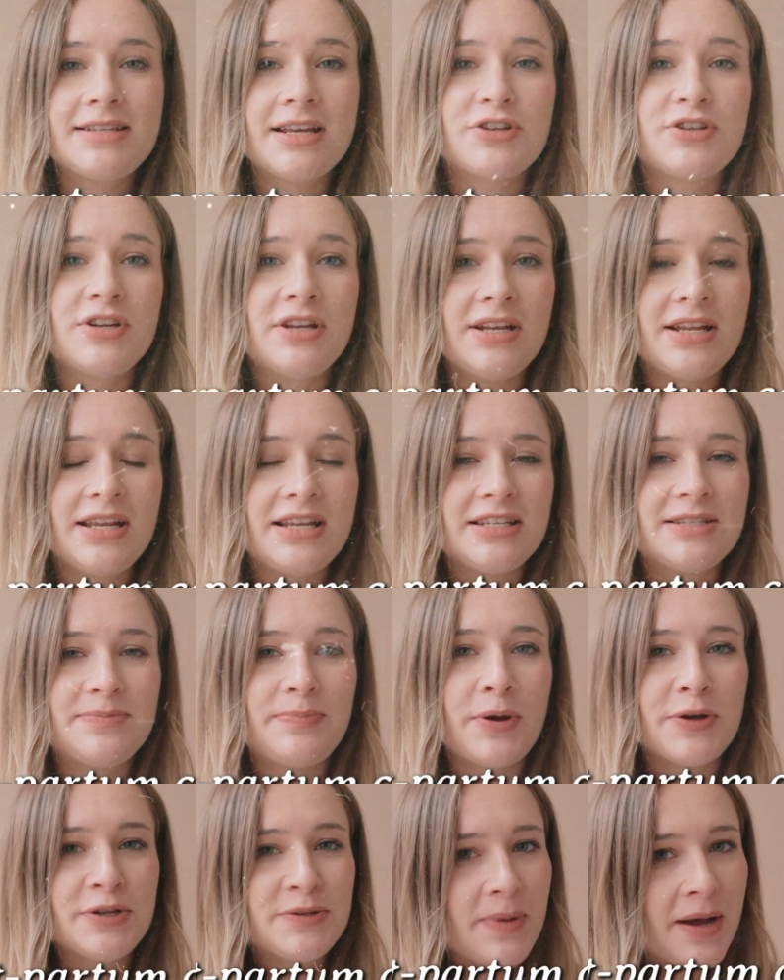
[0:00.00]
section is
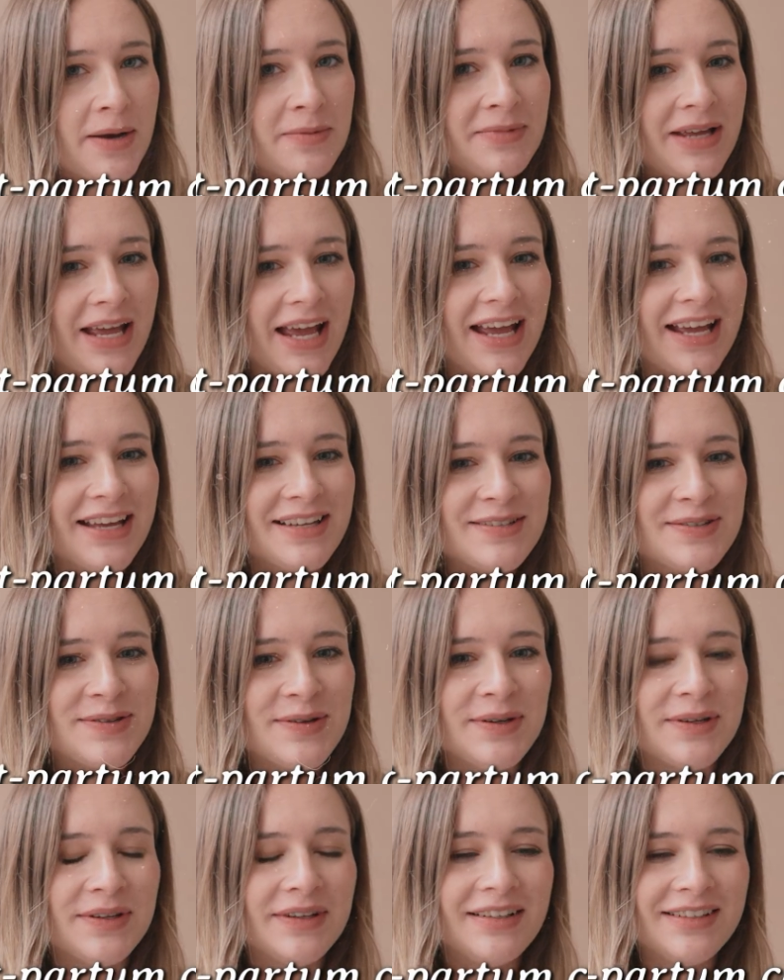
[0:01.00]
postpartum care,
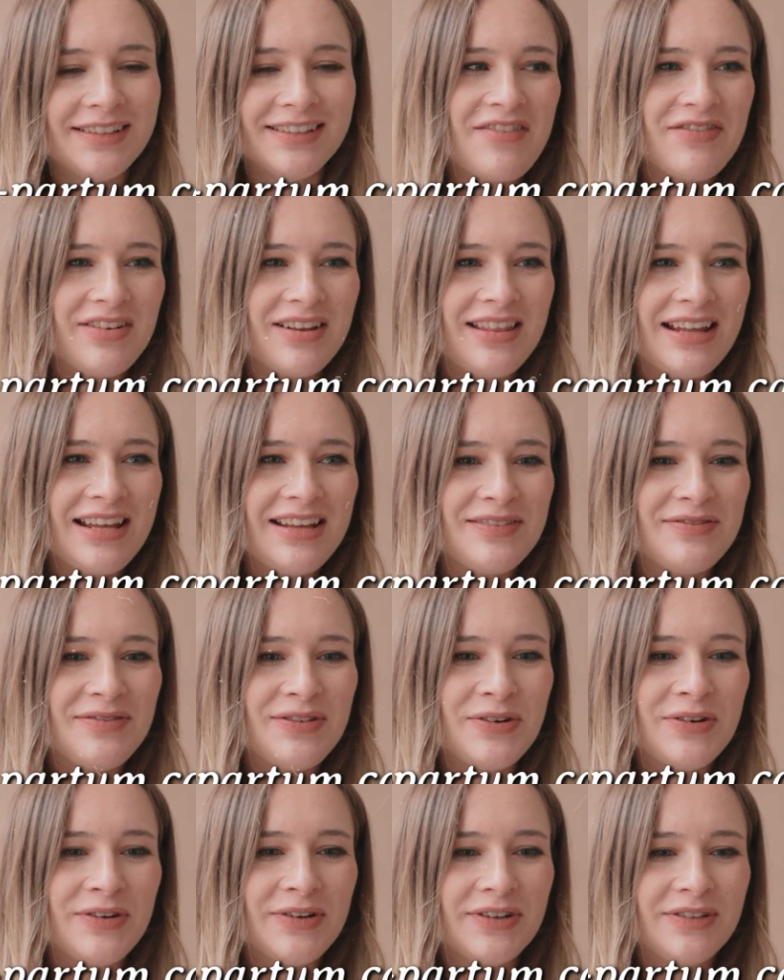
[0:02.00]
so everything
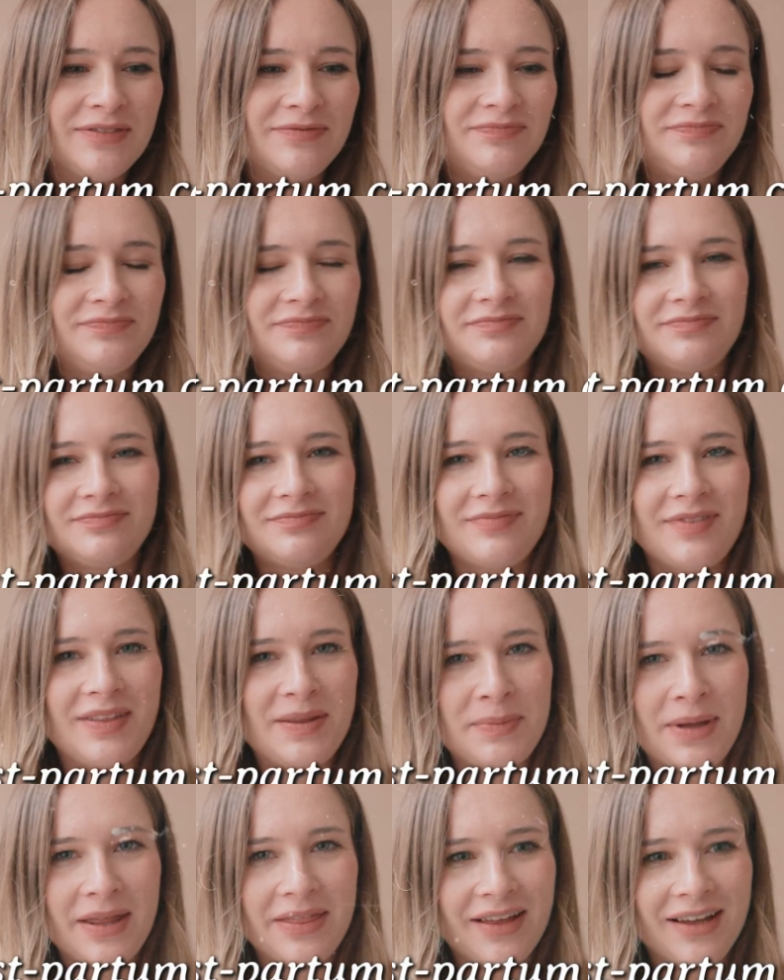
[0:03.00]
for the
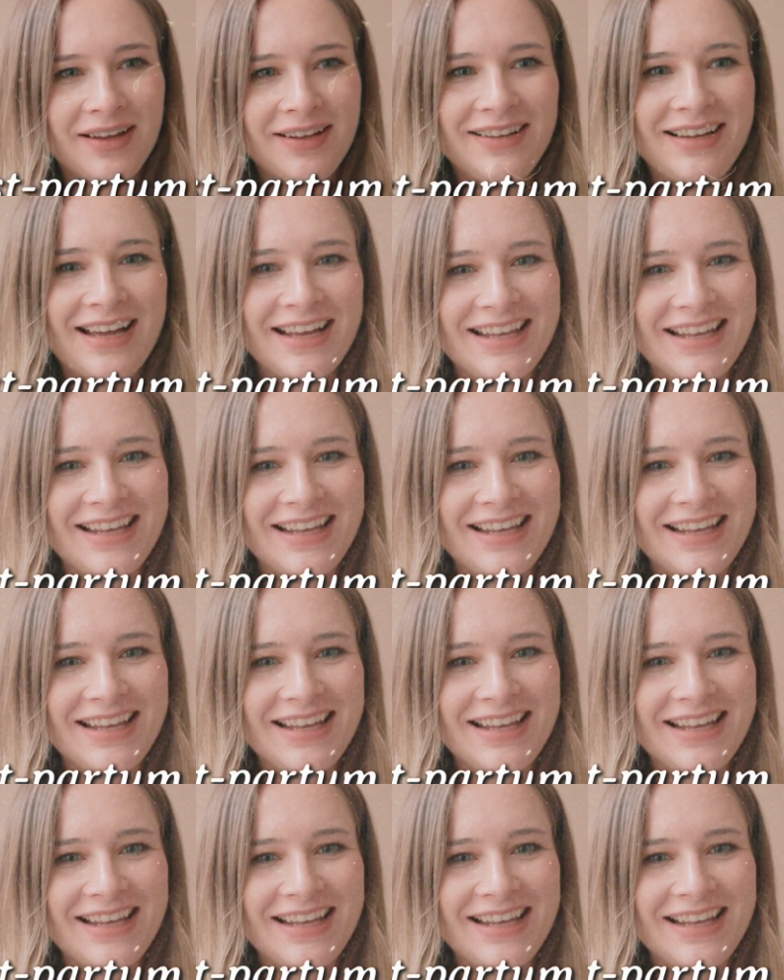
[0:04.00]
mother, I